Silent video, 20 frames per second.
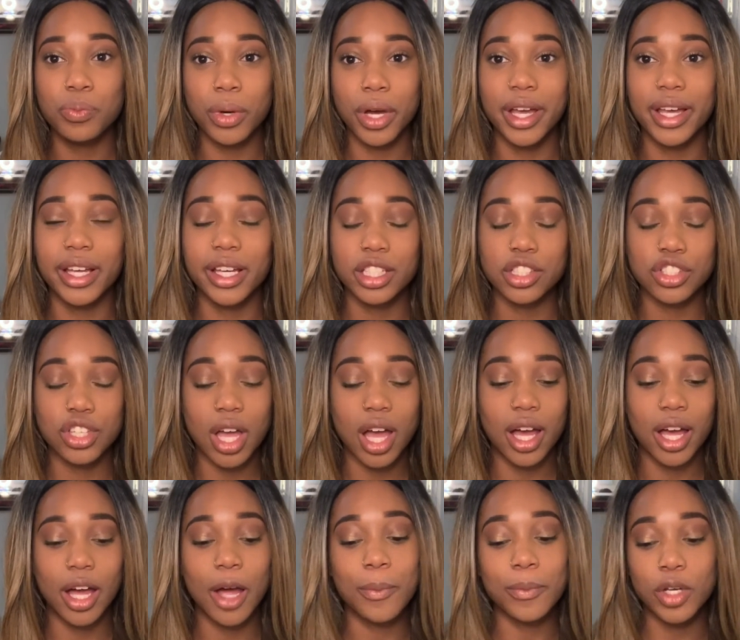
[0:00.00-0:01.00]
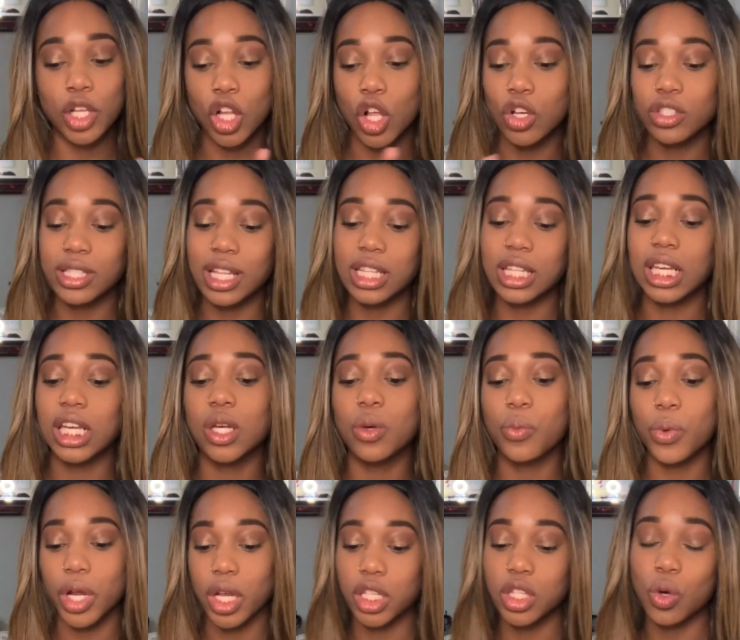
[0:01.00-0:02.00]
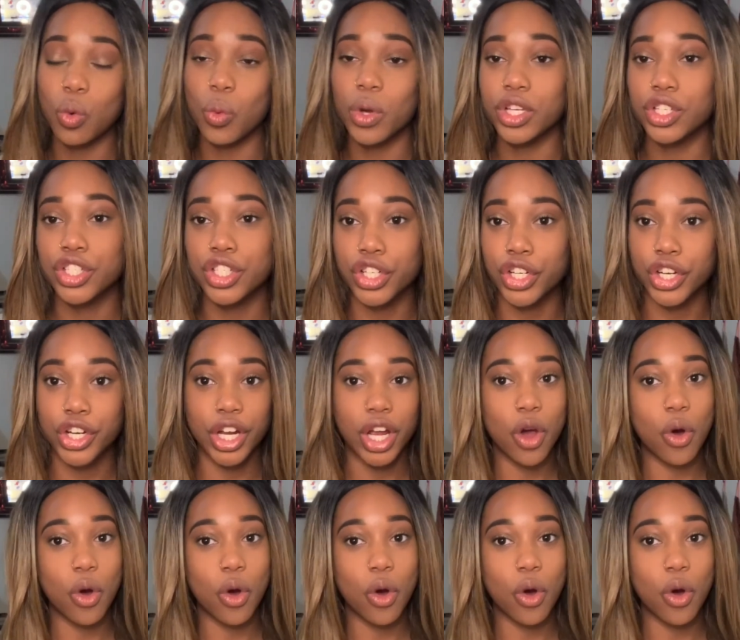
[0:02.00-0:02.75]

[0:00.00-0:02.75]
but um, clothes that they can wear in the winter